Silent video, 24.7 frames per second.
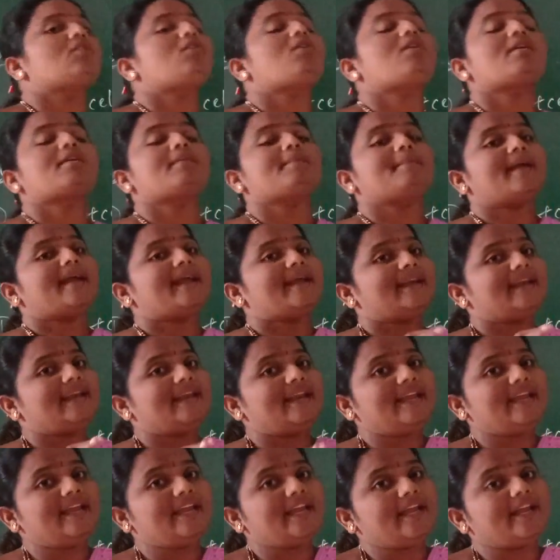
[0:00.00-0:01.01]
are
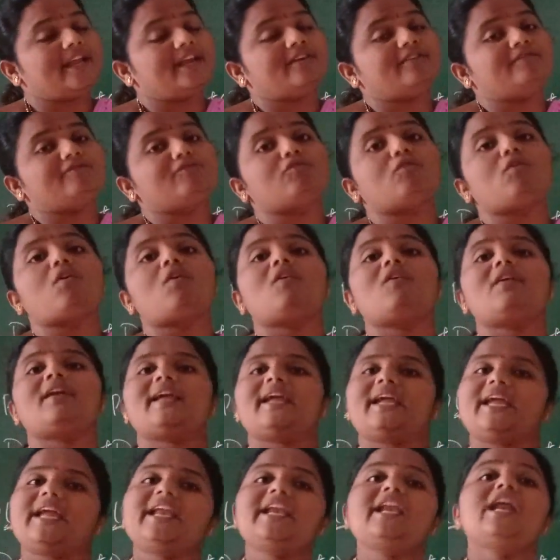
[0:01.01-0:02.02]
mainly involved
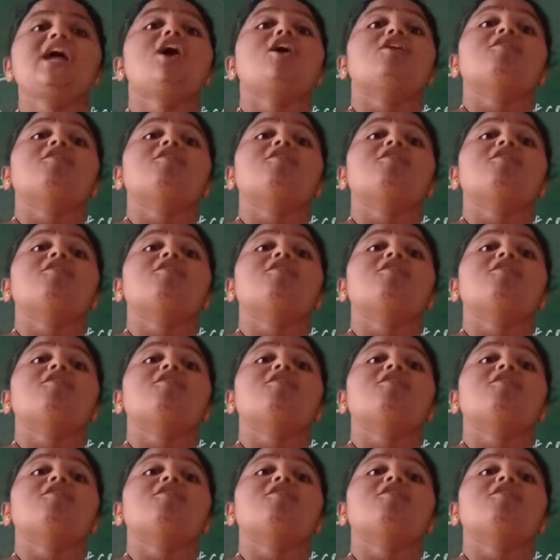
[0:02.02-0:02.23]
in